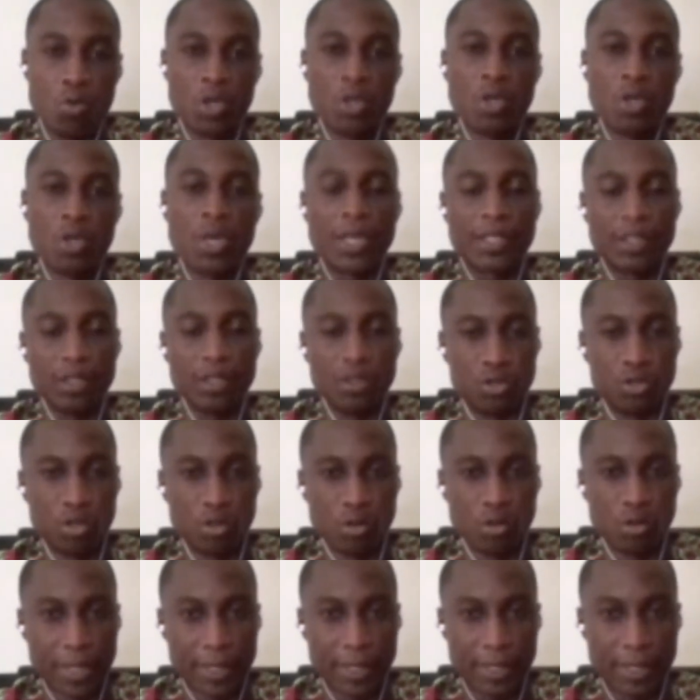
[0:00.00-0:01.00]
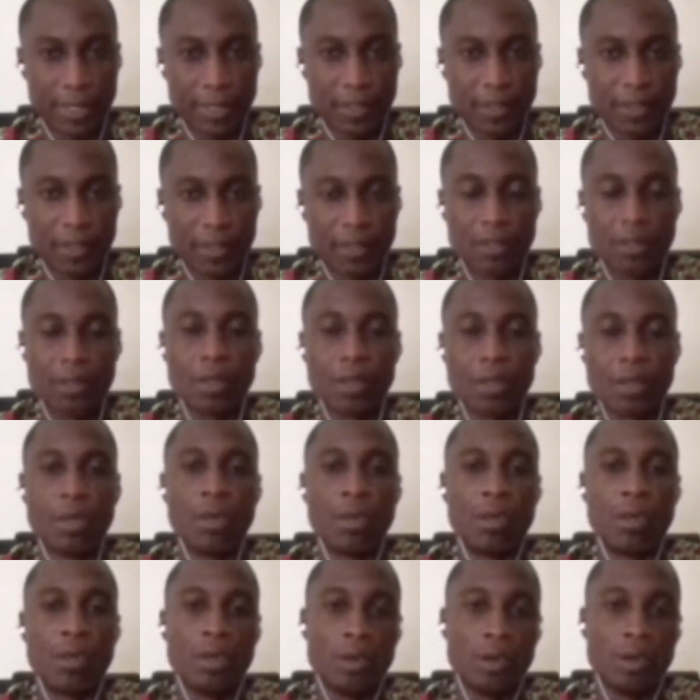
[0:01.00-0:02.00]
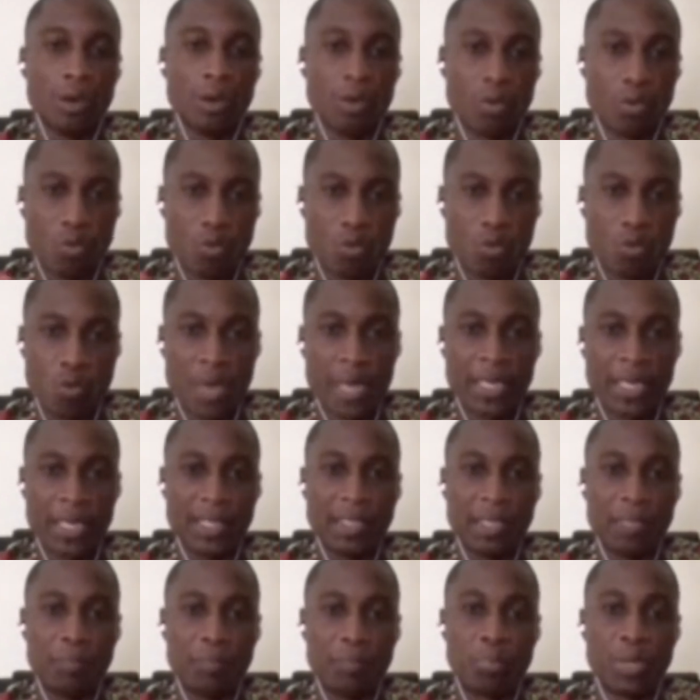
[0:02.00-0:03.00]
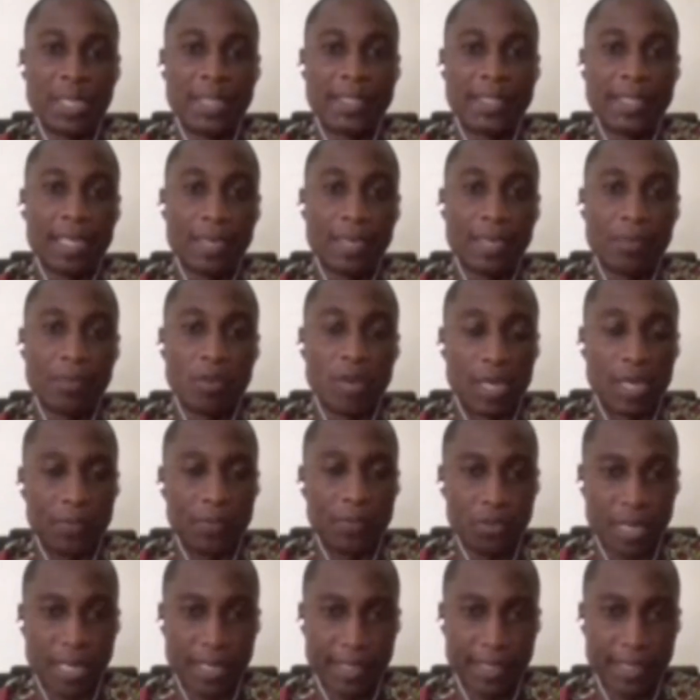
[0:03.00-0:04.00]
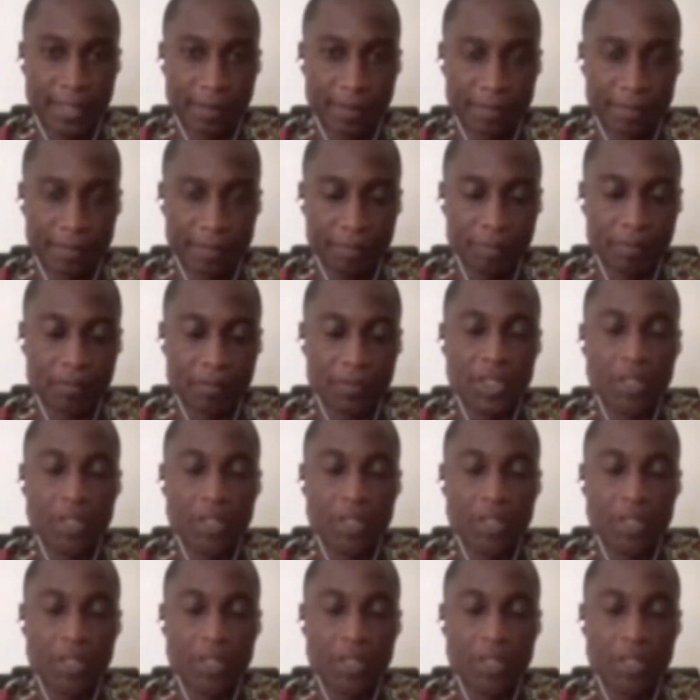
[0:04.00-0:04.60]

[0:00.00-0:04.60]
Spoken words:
We do that in two ways. One is a policy level advocacy,